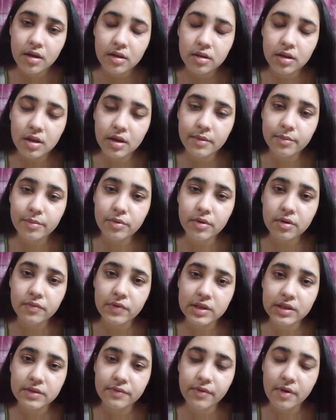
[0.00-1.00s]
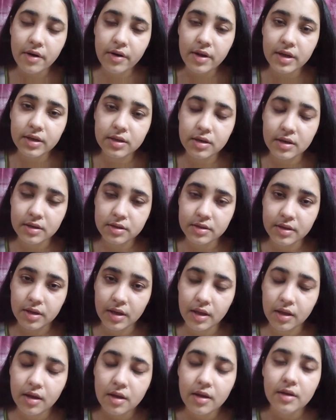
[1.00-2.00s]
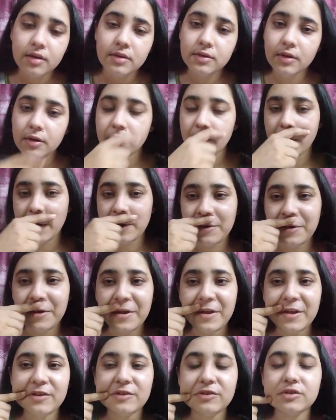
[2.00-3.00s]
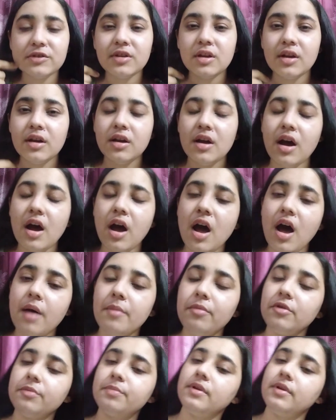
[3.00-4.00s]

The book was very interesting. So why do we use a book